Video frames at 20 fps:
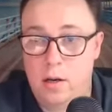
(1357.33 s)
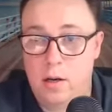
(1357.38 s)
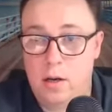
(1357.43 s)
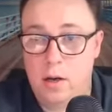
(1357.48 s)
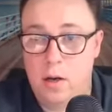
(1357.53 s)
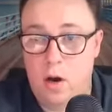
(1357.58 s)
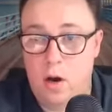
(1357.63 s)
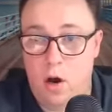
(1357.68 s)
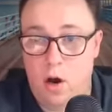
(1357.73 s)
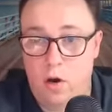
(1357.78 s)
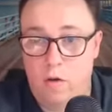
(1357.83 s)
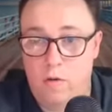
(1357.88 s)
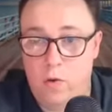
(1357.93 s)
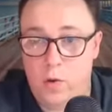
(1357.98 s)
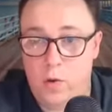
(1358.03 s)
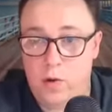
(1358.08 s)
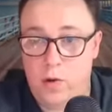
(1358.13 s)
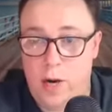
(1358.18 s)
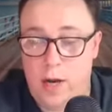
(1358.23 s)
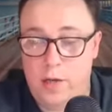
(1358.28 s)
Overall
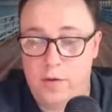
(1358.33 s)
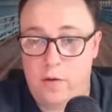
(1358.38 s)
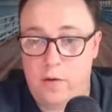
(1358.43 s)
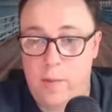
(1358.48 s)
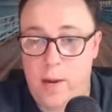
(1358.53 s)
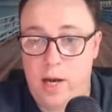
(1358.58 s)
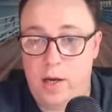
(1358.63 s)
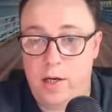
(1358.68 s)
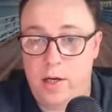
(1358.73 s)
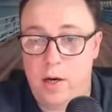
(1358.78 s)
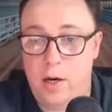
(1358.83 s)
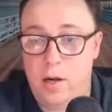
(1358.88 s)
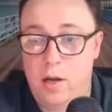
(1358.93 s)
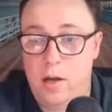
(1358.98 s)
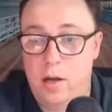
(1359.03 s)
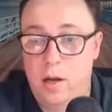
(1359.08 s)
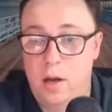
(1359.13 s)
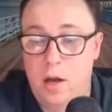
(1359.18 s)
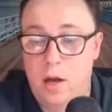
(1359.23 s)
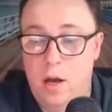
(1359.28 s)
transformation.
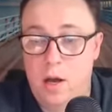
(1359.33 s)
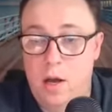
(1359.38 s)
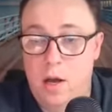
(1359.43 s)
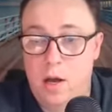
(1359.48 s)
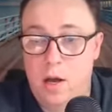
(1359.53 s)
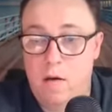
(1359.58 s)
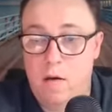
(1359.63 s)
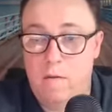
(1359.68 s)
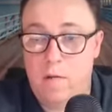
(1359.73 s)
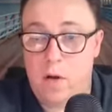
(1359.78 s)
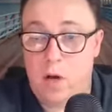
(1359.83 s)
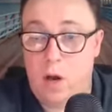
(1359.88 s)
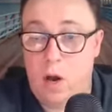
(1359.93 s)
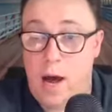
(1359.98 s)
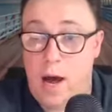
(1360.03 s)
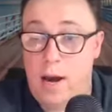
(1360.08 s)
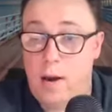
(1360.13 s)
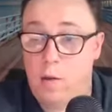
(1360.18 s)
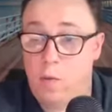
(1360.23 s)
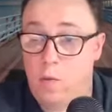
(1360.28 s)
If a
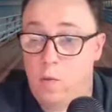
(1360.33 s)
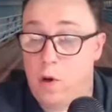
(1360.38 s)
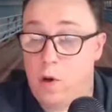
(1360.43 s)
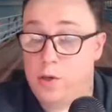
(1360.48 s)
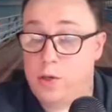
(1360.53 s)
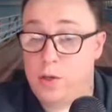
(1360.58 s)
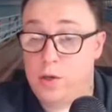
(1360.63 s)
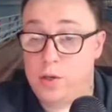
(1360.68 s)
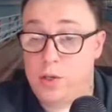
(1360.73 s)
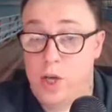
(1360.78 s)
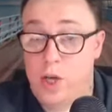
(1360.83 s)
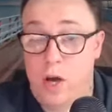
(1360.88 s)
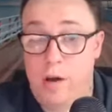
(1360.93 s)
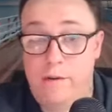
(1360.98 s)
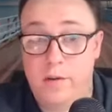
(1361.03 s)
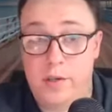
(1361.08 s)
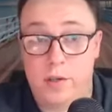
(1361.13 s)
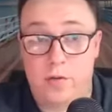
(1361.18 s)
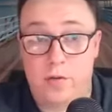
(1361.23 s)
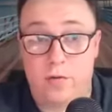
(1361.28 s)
client wants your
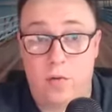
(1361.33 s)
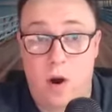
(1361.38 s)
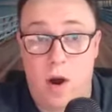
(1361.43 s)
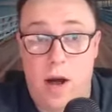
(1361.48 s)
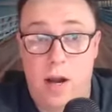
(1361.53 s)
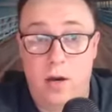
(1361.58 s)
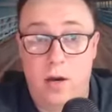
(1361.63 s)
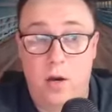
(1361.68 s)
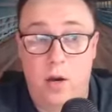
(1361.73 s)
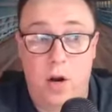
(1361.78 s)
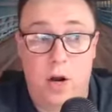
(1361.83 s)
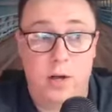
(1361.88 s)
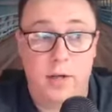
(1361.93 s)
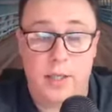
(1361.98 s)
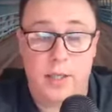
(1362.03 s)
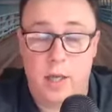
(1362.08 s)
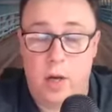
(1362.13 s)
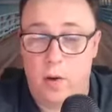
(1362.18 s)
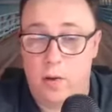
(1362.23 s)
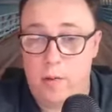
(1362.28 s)
services, Ryan, you don't
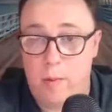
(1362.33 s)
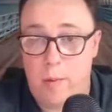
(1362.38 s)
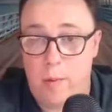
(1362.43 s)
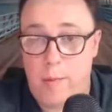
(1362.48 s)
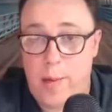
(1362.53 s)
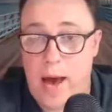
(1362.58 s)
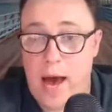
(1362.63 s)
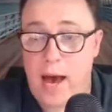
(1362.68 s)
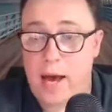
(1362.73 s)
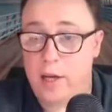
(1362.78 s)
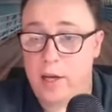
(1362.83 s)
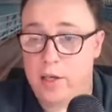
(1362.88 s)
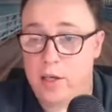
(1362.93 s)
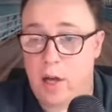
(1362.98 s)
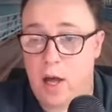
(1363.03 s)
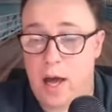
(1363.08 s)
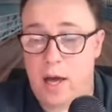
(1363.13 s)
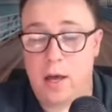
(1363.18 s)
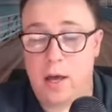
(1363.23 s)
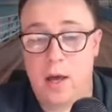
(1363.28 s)
sell them a package
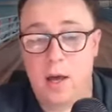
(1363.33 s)
like,